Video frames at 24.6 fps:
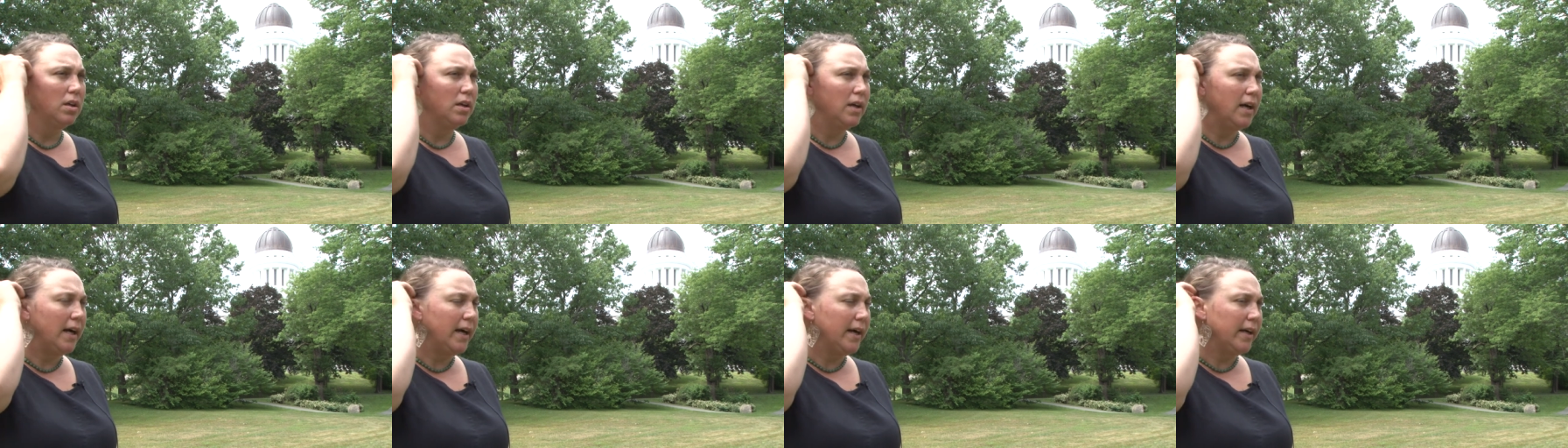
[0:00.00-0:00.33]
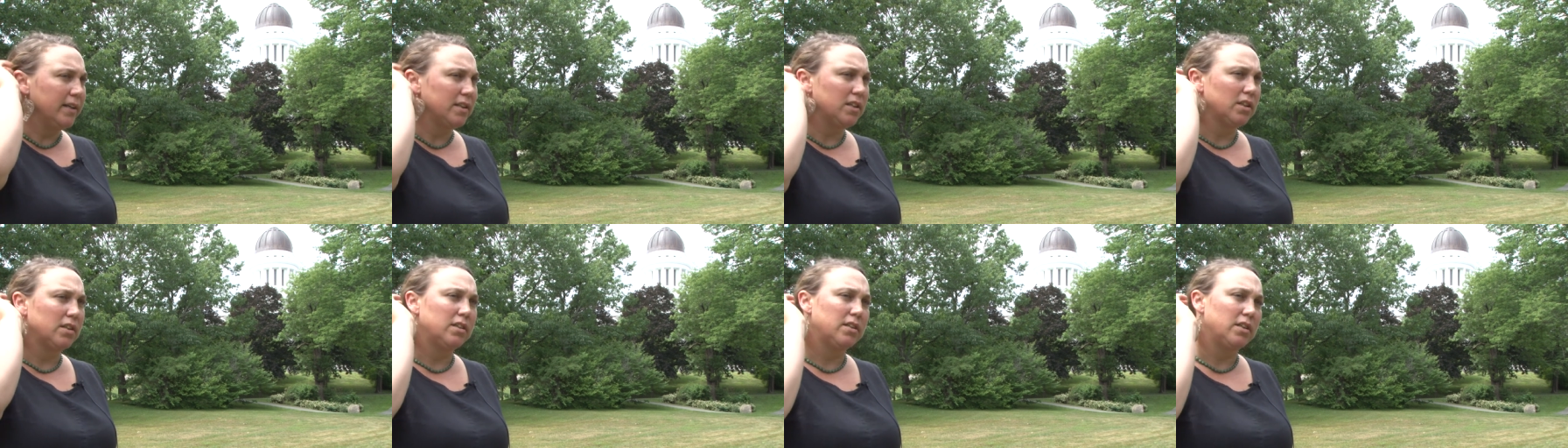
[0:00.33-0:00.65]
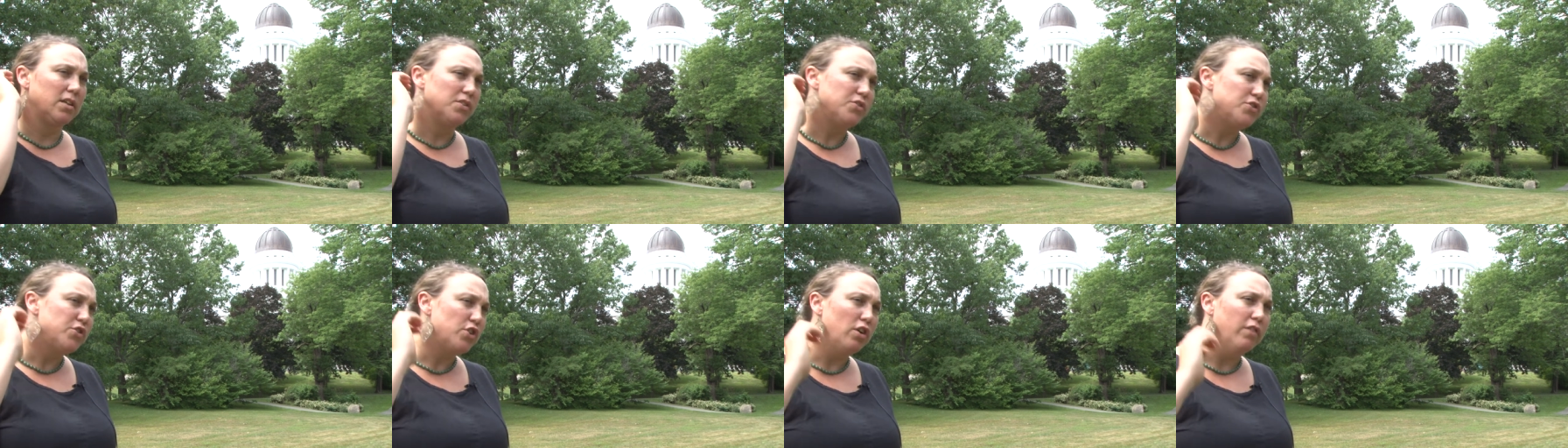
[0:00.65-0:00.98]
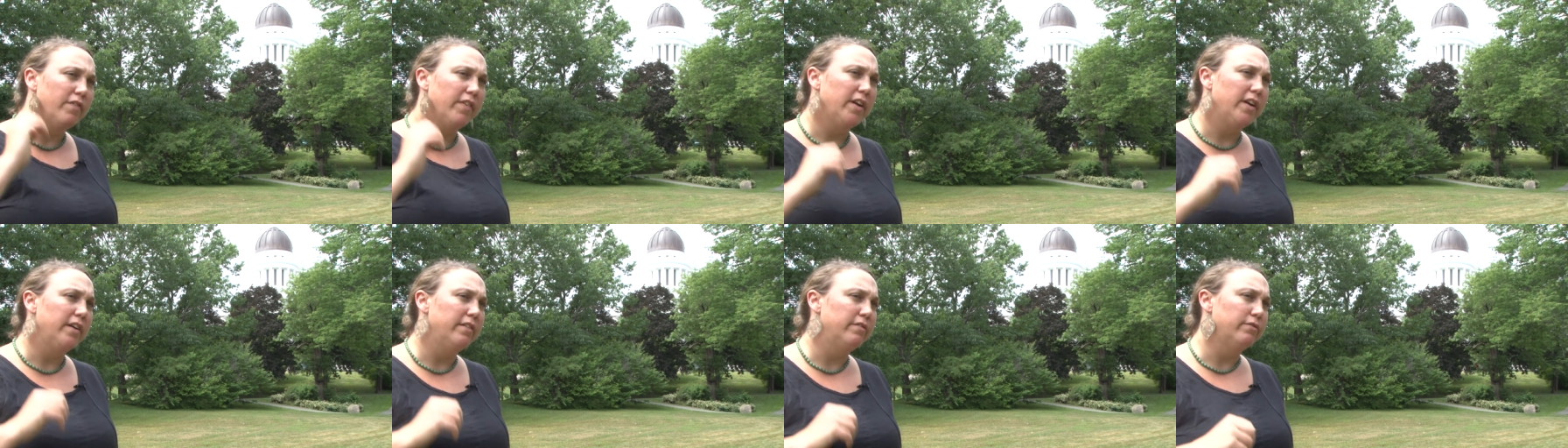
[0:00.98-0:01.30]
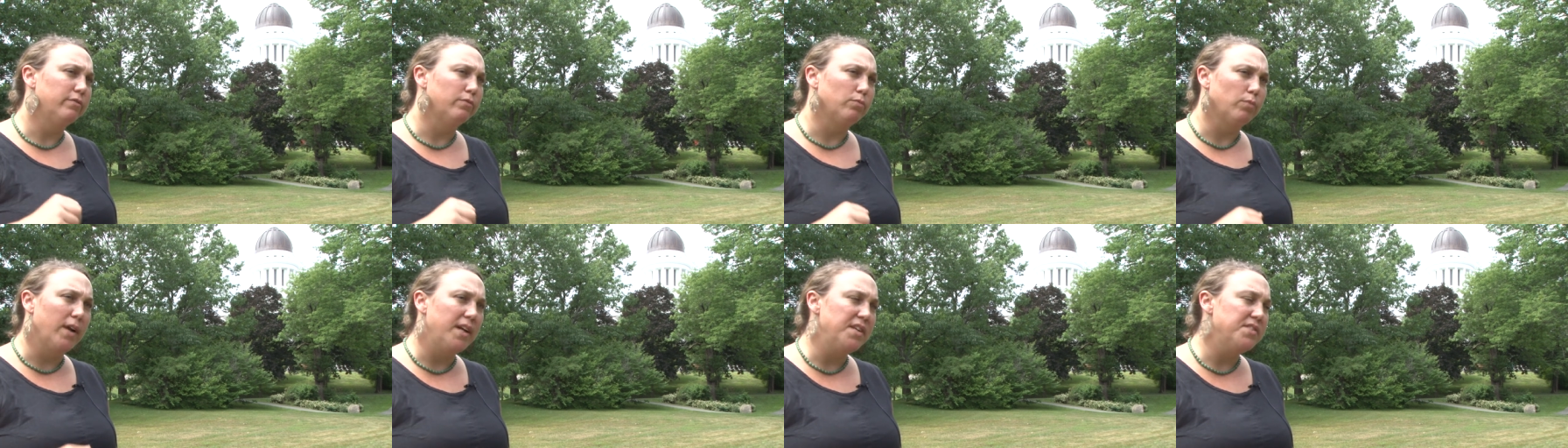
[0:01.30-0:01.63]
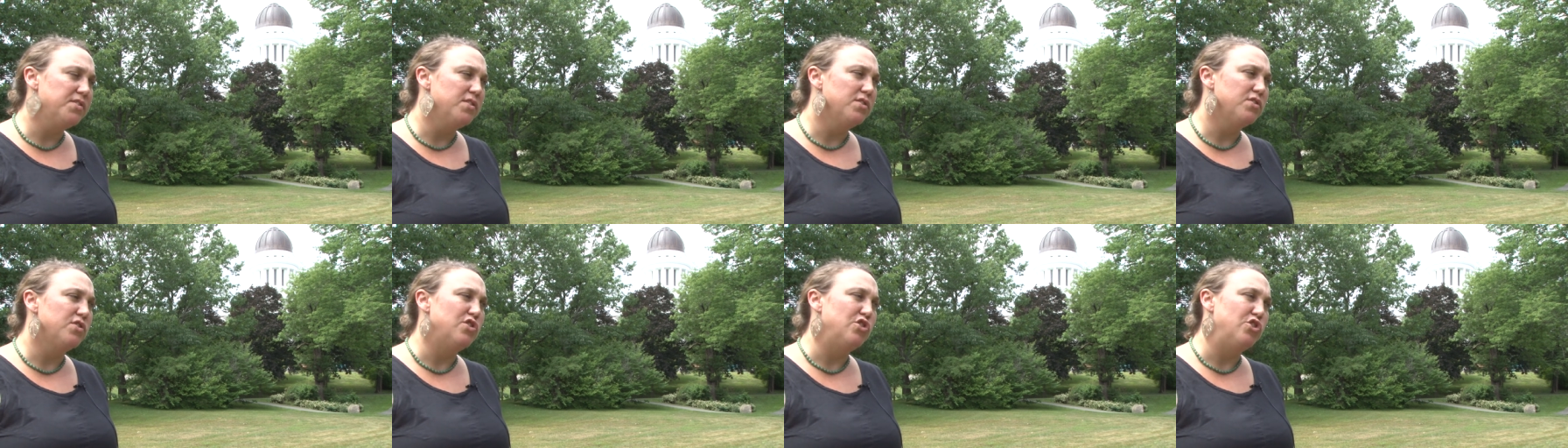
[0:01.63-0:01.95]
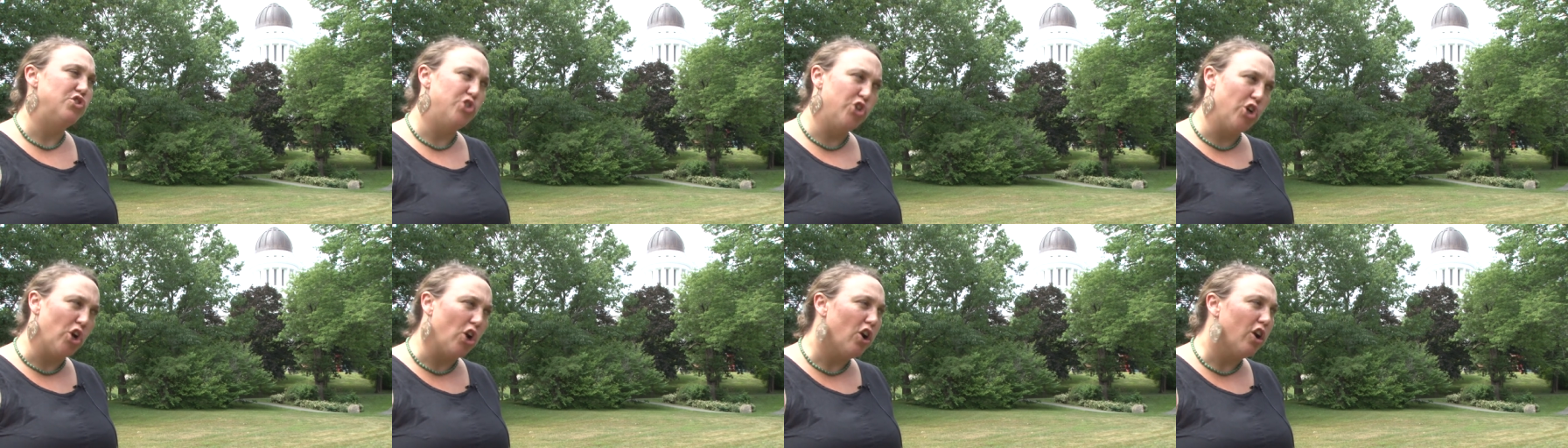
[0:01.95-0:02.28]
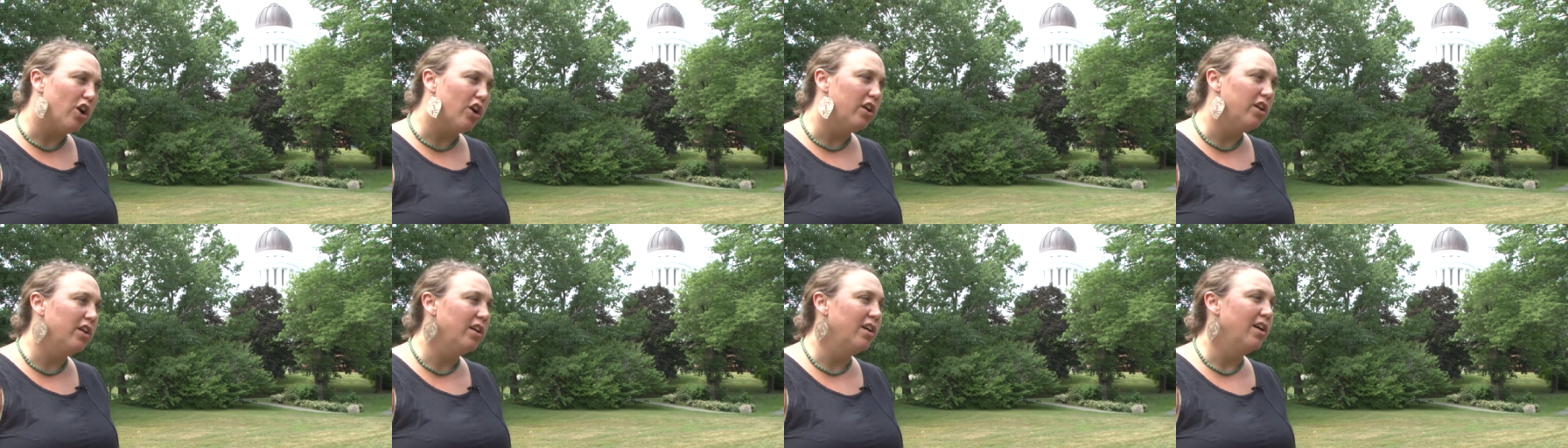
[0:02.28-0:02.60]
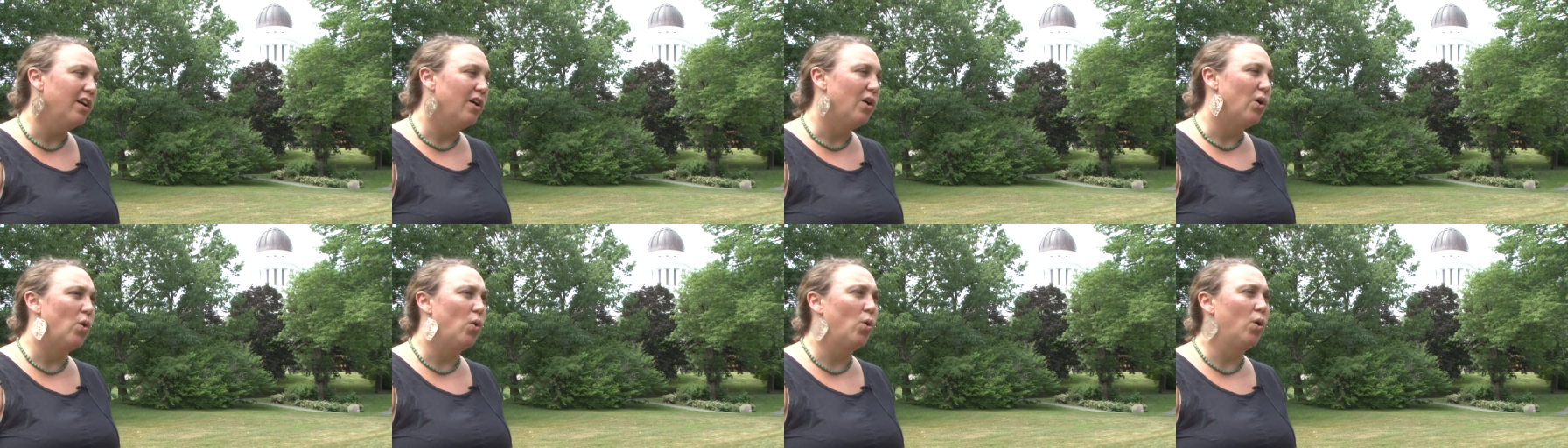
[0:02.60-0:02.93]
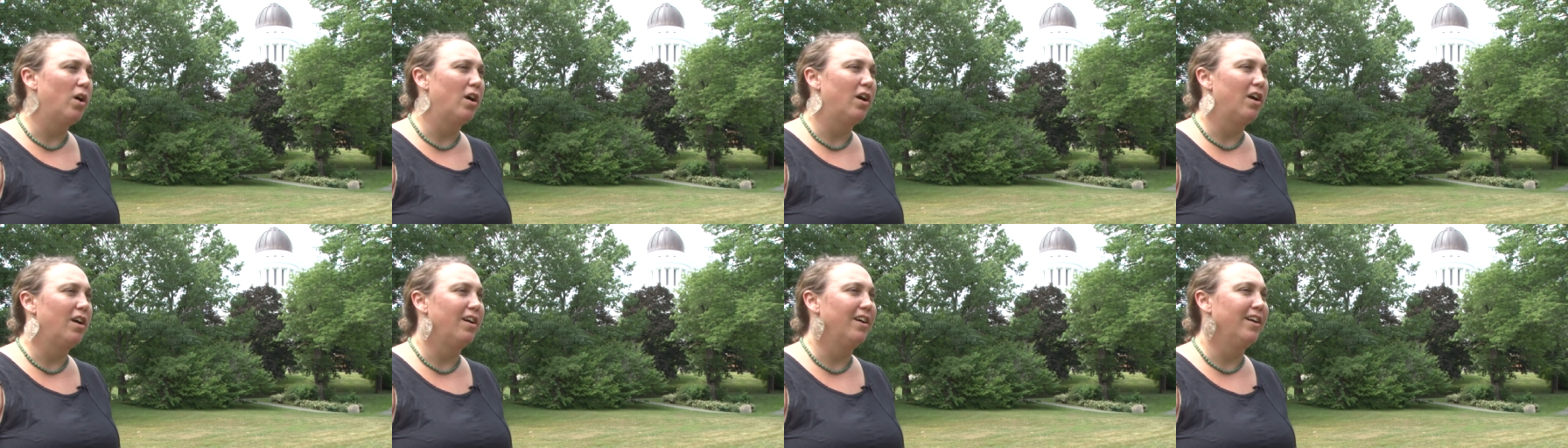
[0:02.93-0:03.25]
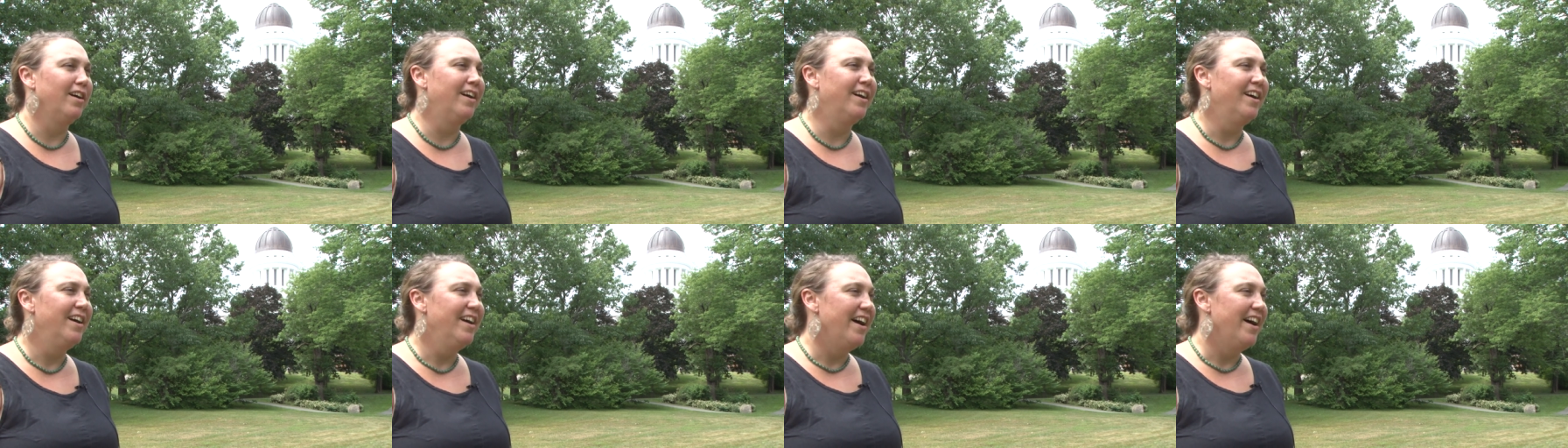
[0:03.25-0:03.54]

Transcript: a conservative racist jerk or